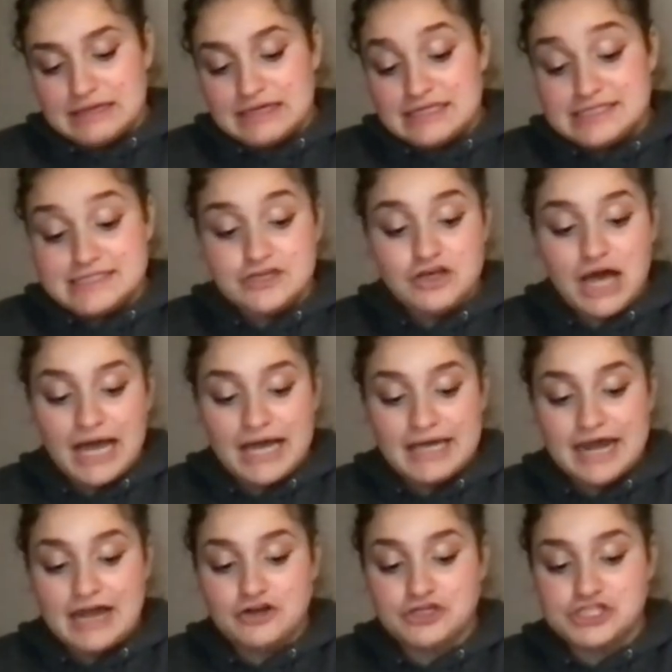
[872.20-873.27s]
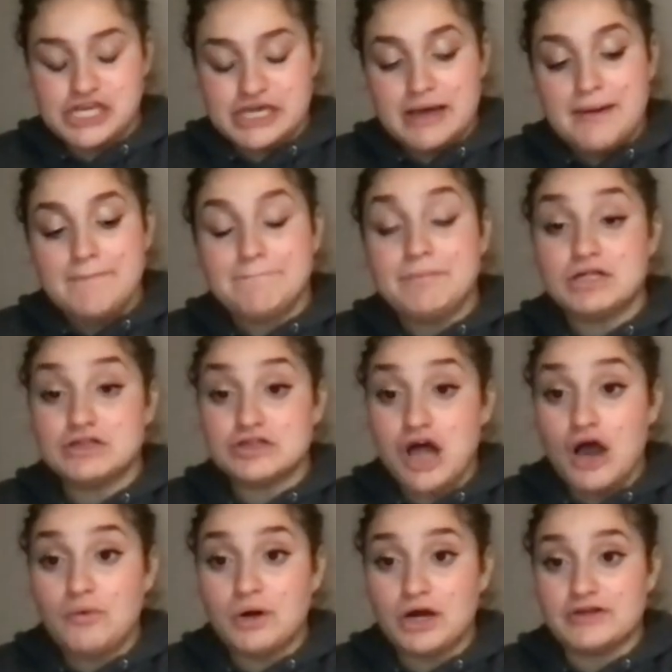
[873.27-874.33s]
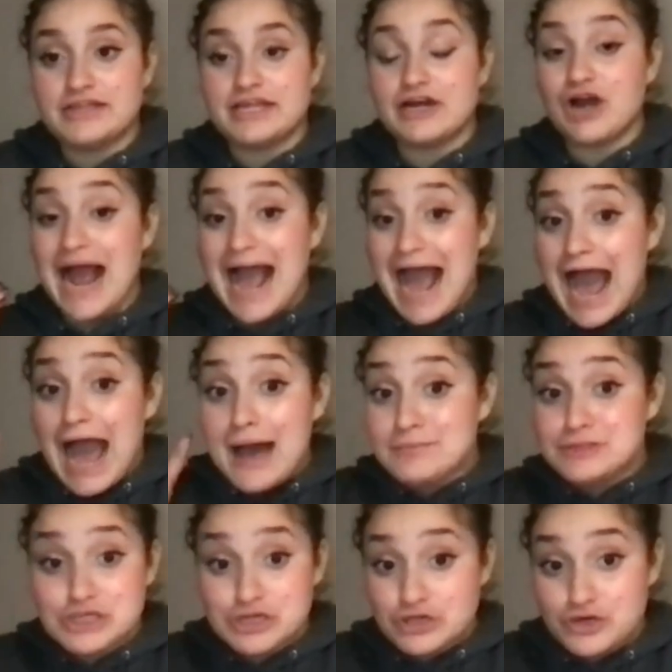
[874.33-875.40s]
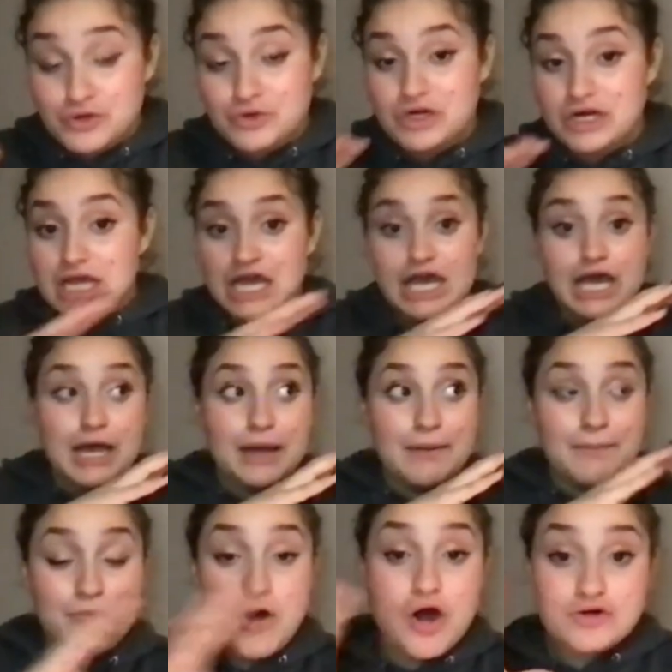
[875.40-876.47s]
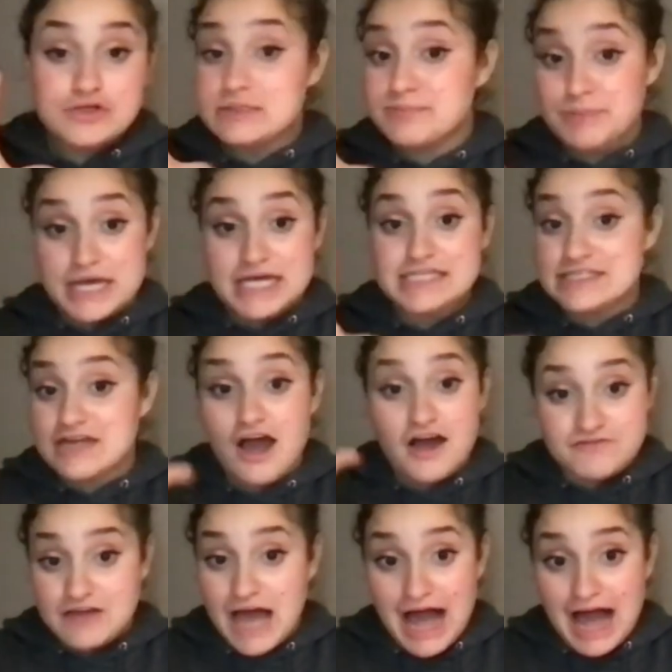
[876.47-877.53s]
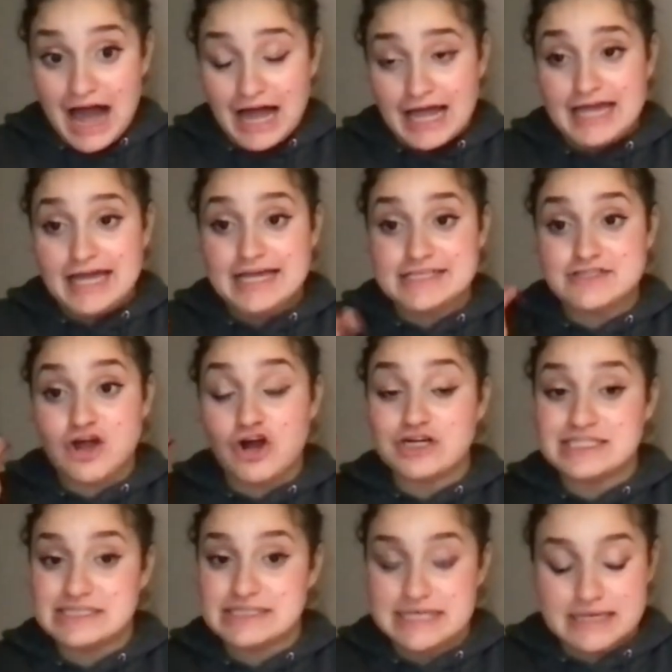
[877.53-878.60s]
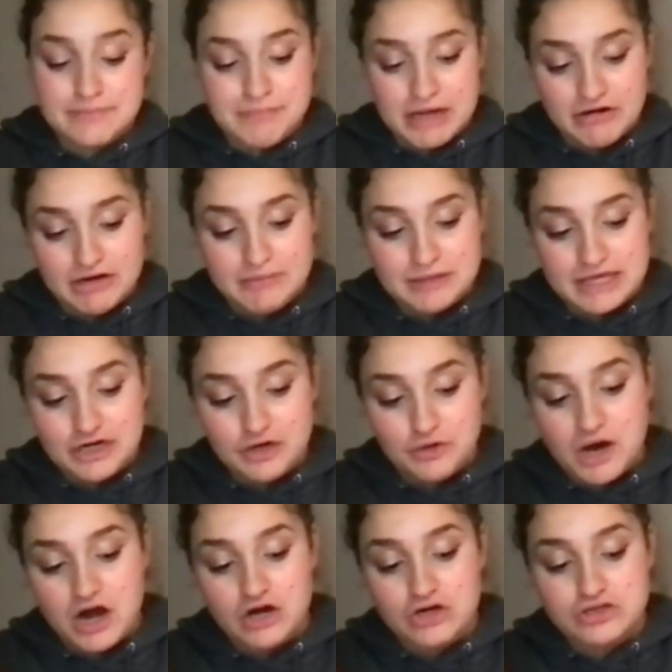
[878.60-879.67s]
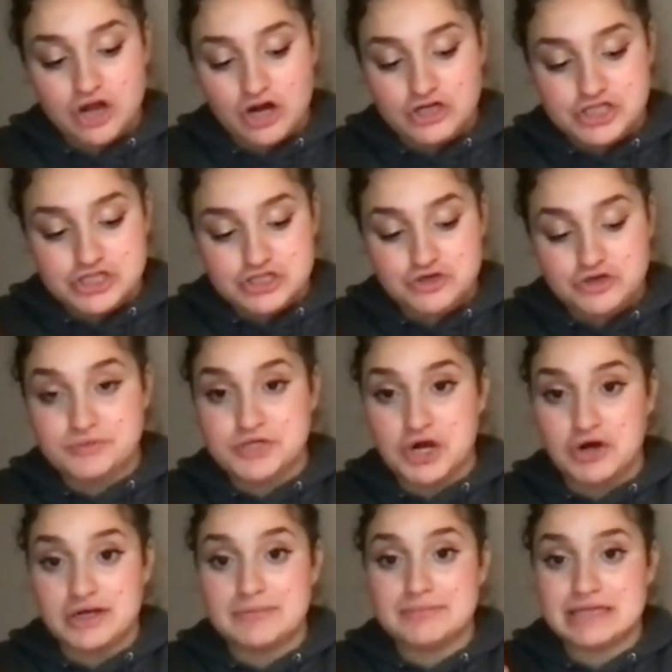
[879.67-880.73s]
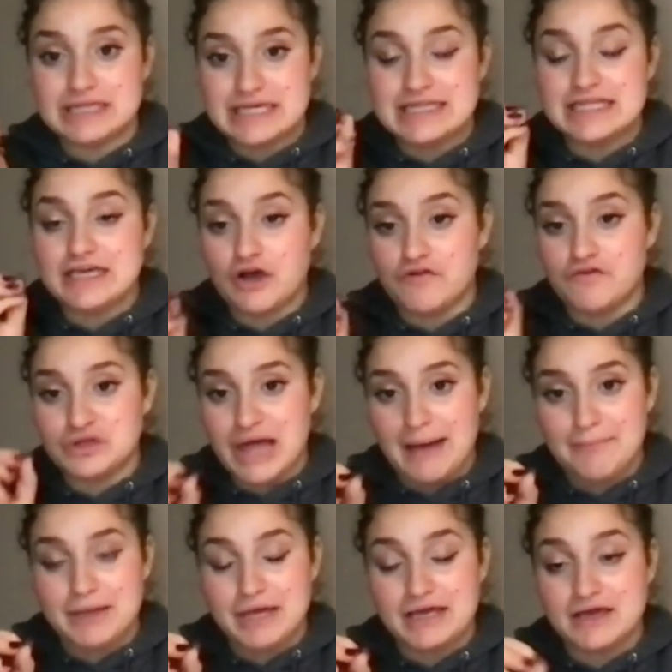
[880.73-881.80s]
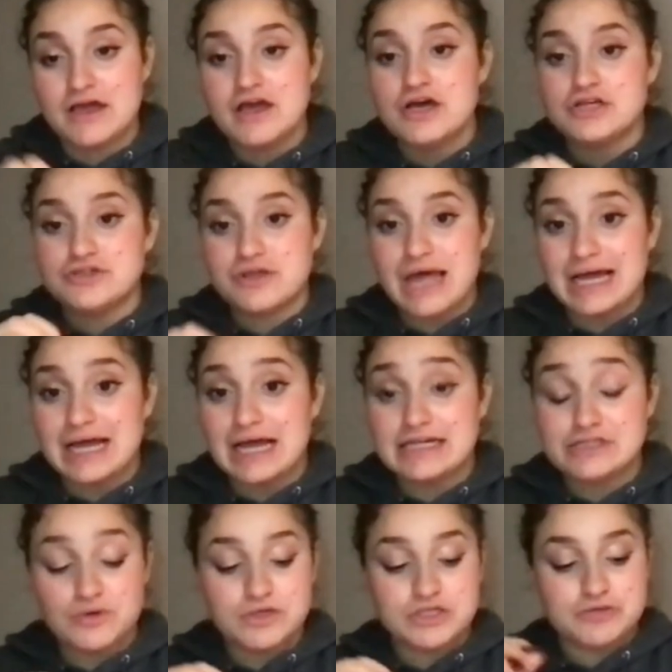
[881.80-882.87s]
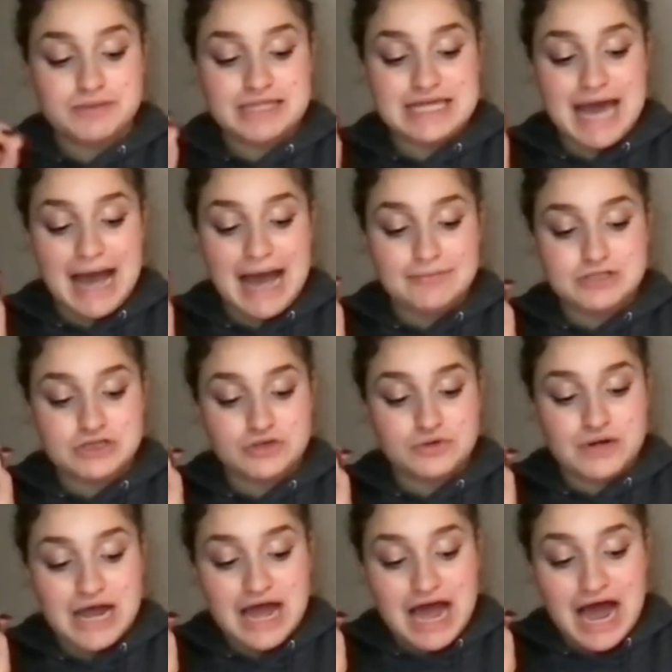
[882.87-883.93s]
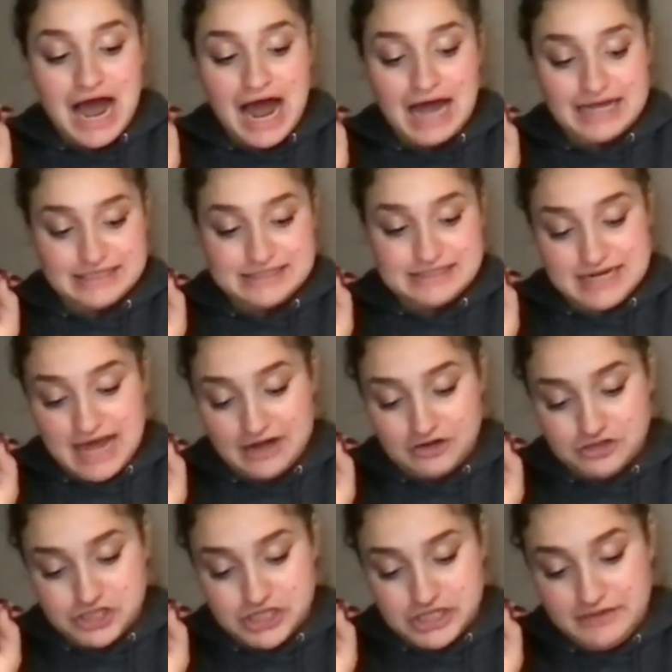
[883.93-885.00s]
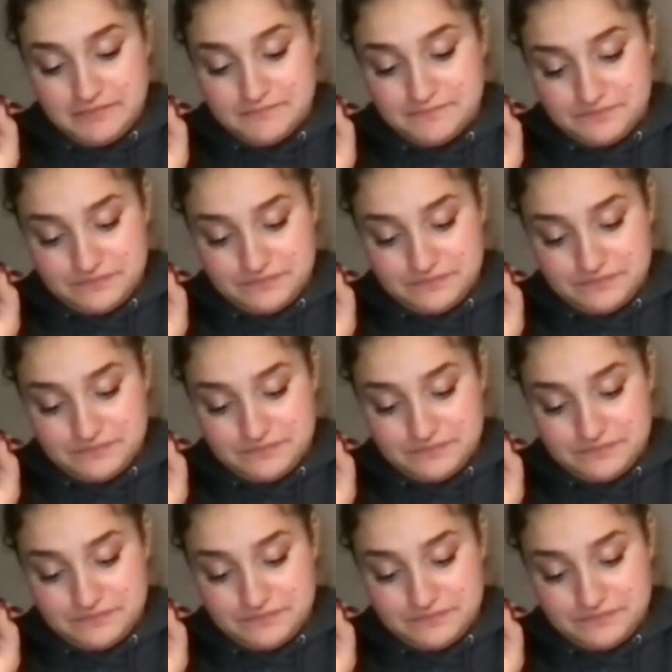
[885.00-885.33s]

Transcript: still high in energy, but lower than our absolute most pissed off guy is our syn-periplanar, where our largest groups are completely overlapping. So that guy is going to be the absolute highest in energy.